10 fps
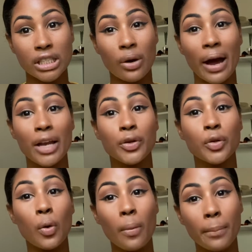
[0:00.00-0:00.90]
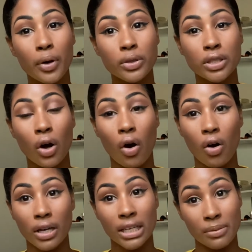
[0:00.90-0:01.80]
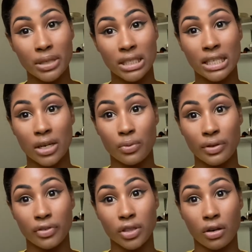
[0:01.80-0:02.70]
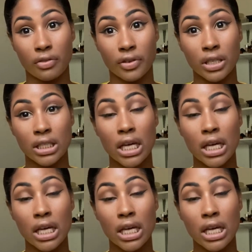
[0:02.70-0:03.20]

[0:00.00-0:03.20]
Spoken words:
Now I don't post all the images I do with photographers,